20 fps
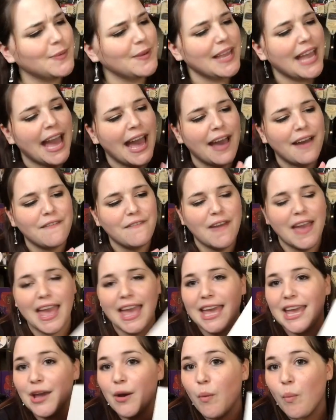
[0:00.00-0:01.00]
we have
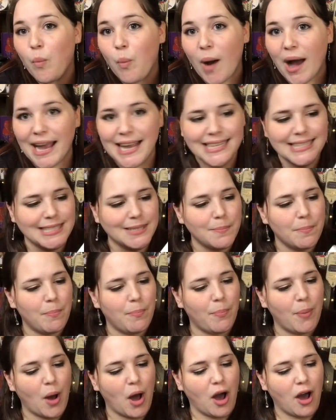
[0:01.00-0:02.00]
a white
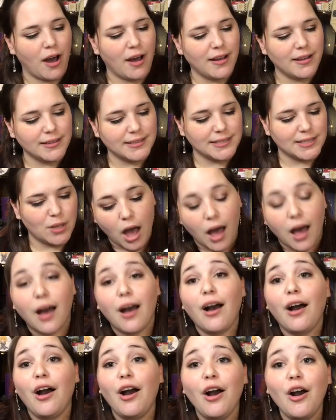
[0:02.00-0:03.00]
box.
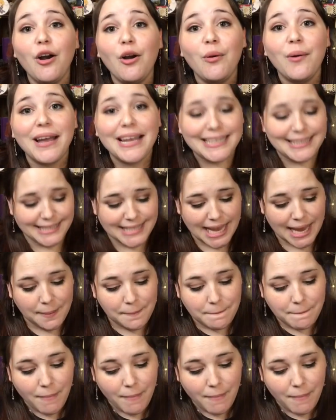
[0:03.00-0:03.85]
Oh, it's a